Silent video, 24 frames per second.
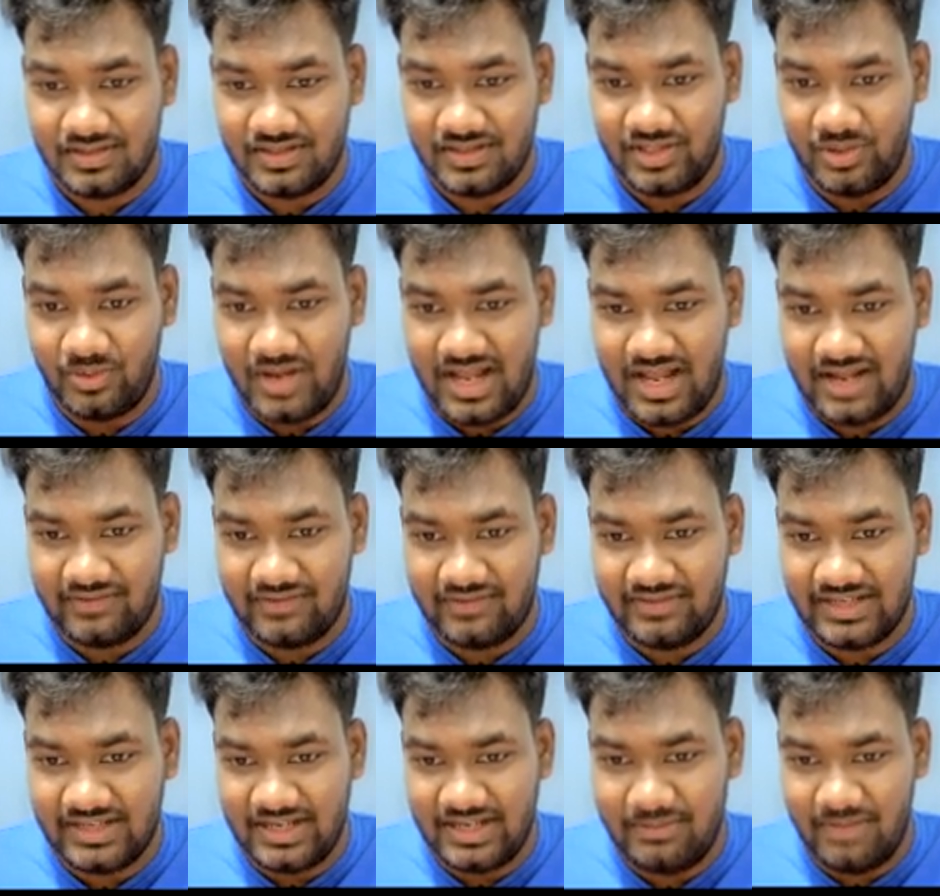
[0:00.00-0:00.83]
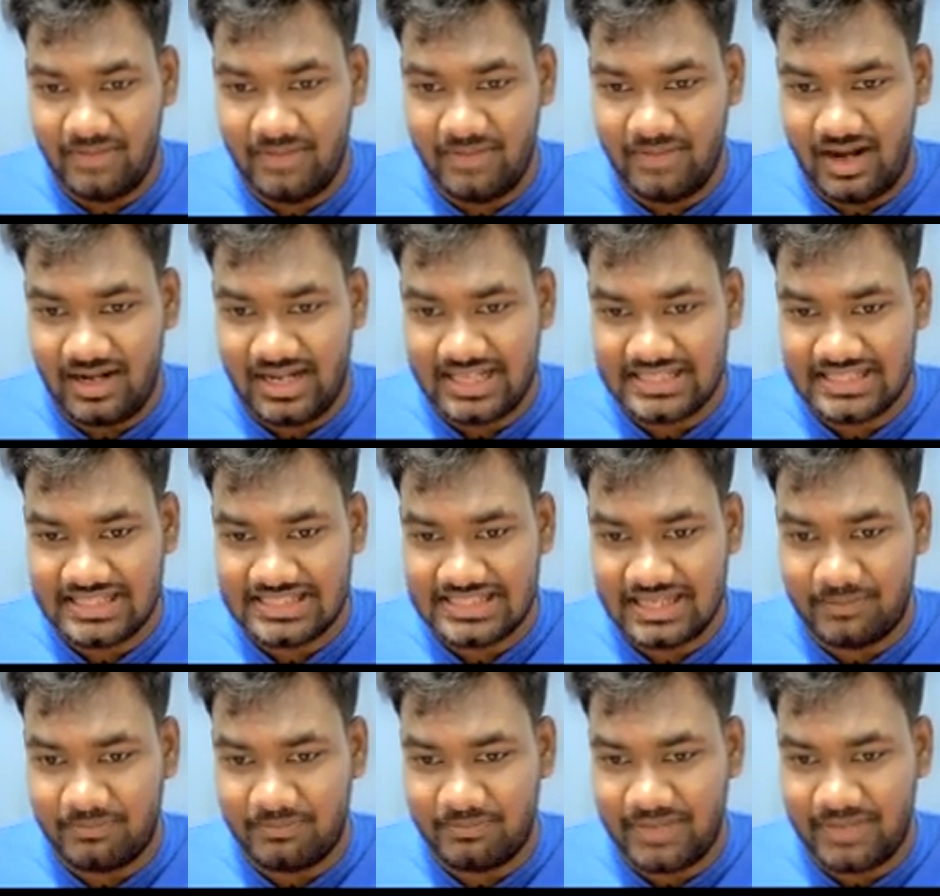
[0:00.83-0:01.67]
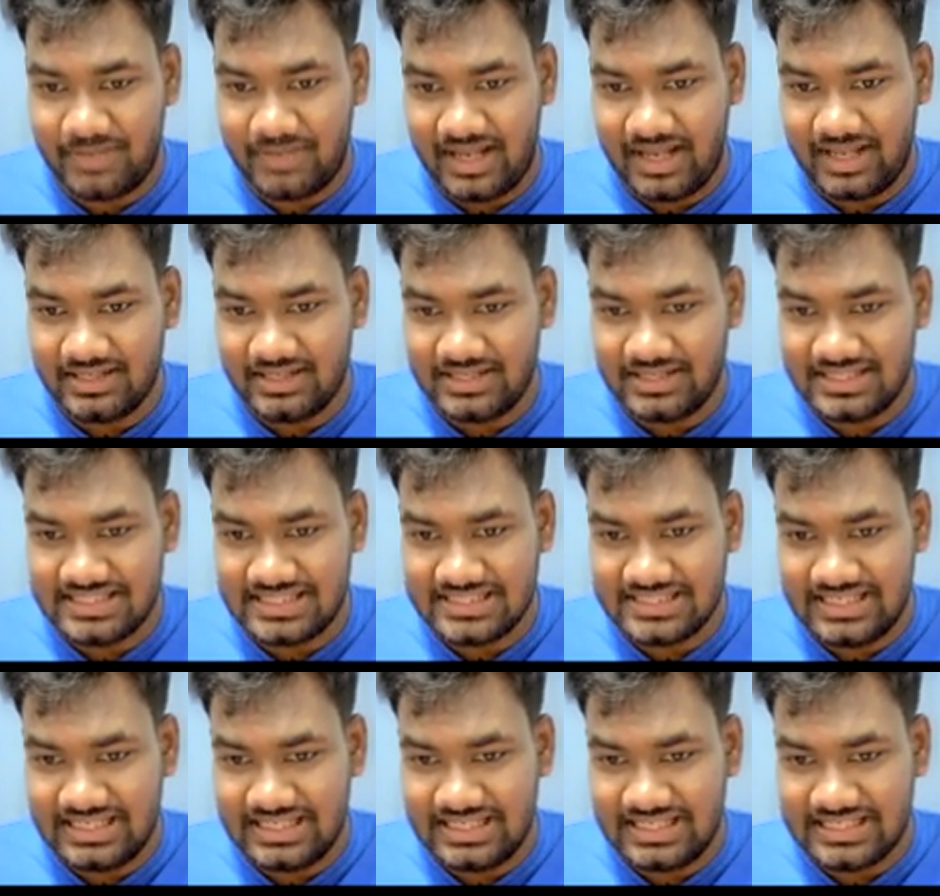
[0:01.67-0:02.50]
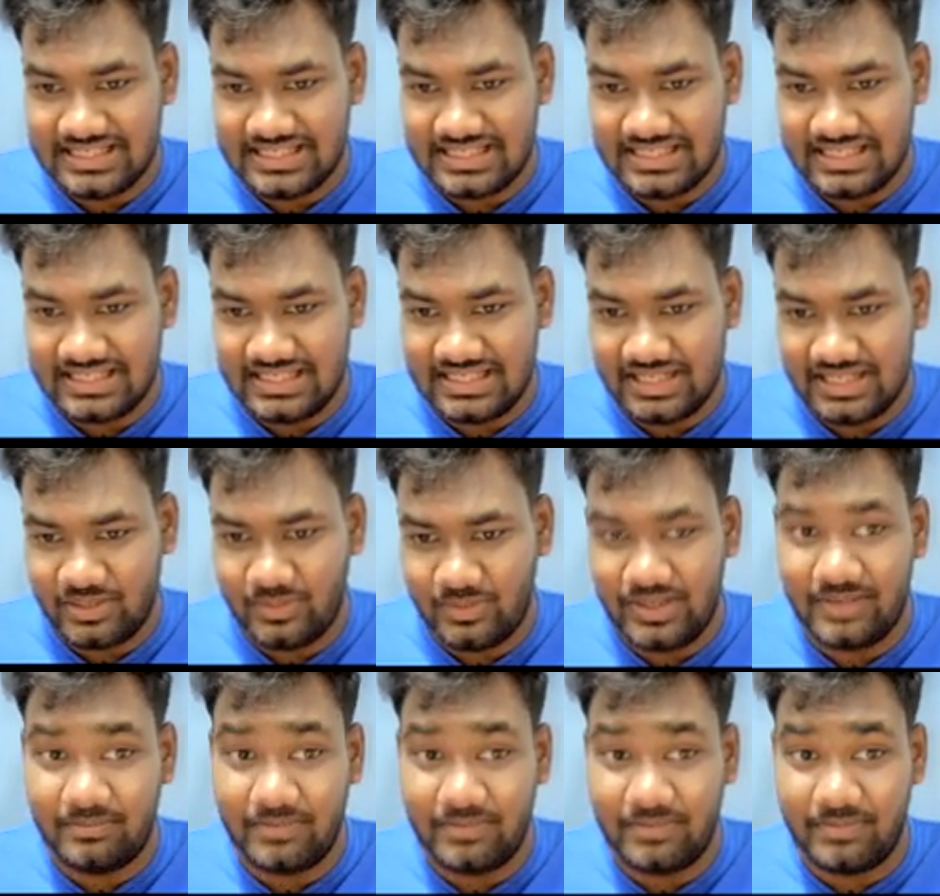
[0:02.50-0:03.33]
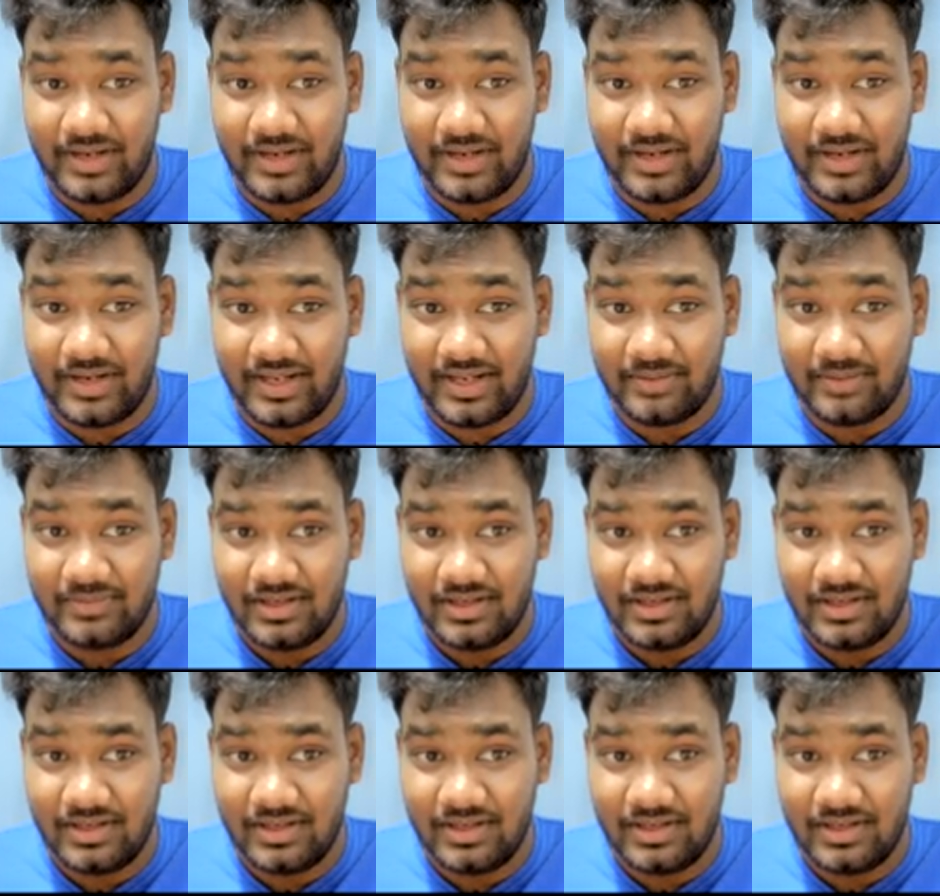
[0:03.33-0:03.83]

You have the demand and supply. This is the initial equilibrium.